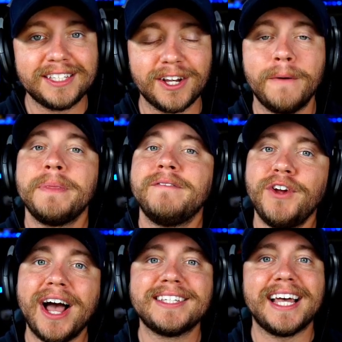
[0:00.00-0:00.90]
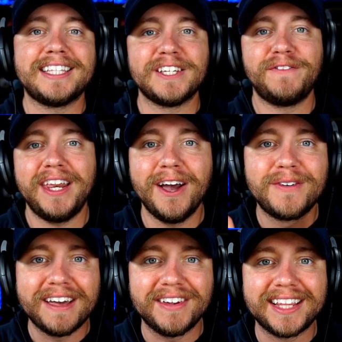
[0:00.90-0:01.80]
So, if you guys like this video,
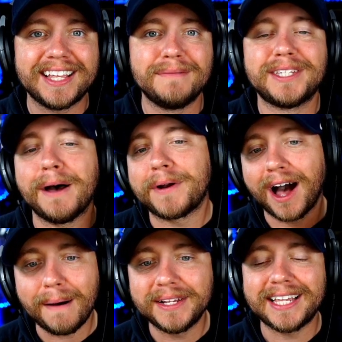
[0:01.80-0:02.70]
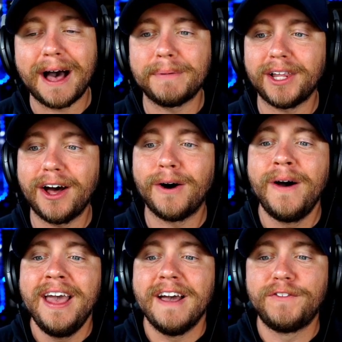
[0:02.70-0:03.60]
give it a thumbs up. Comment down below
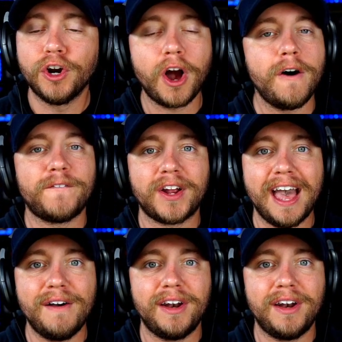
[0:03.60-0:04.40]
if you're going for Kevin.